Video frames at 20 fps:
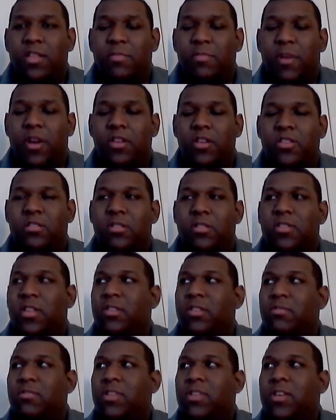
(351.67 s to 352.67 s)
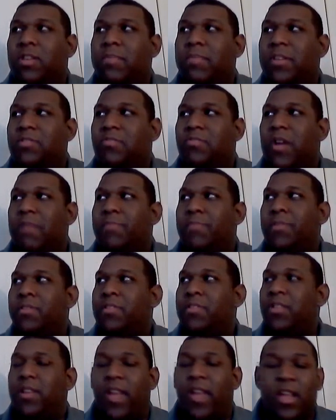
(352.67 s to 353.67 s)
monsters and using them as
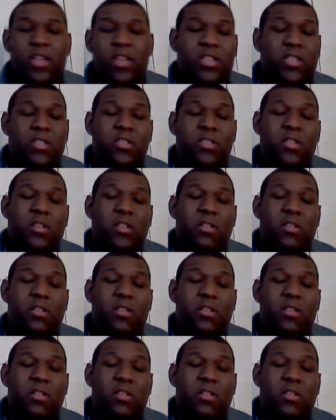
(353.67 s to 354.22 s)
weapons against